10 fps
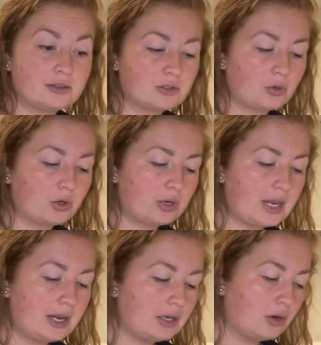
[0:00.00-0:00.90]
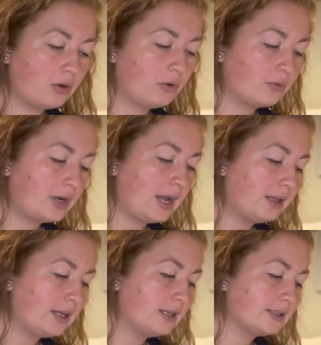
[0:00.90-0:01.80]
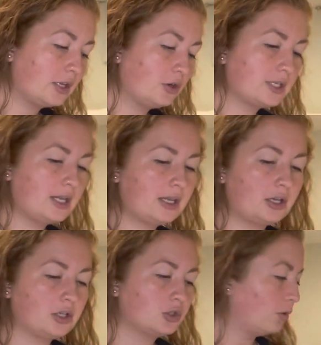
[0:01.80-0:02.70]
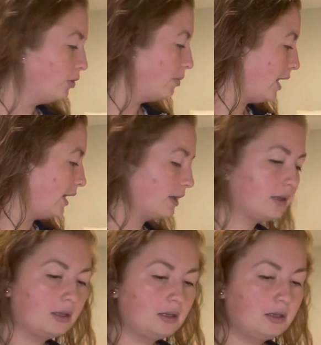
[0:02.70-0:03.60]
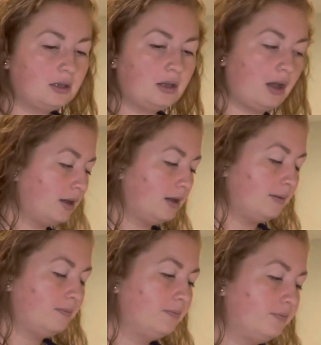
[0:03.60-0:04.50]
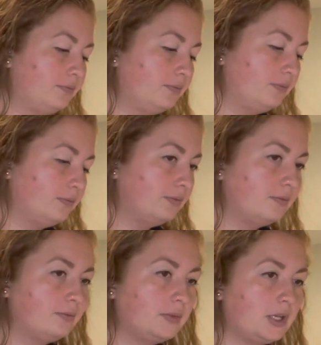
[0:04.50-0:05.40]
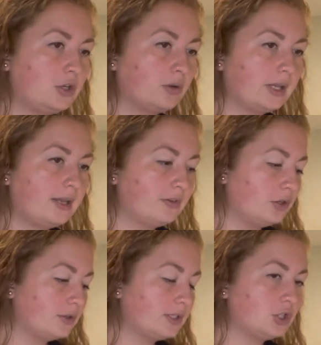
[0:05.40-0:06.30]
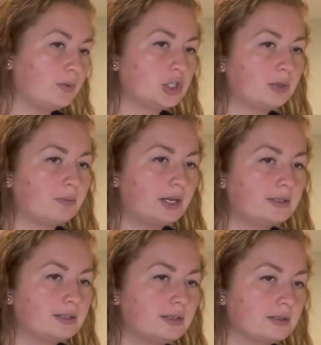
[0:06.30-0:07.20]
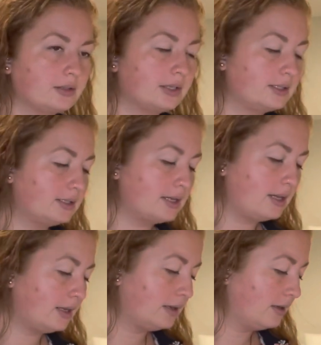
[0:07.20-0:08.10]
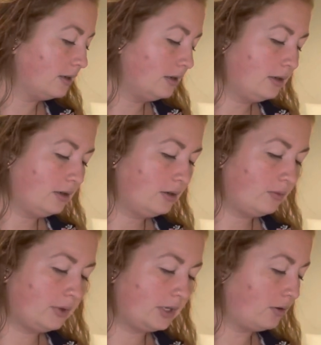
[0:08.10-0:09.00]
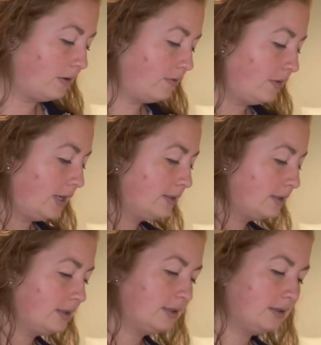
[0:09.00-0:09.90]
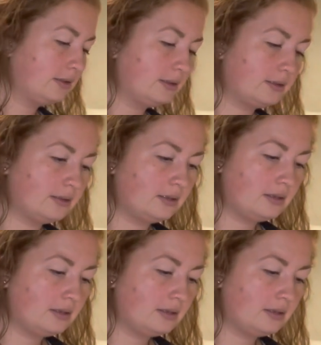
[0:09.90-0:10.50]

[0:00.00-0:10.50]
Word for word: So creating your own reality. It's like you're taking control back um, in your life and your situation, Pisces. So let's see what your advice is.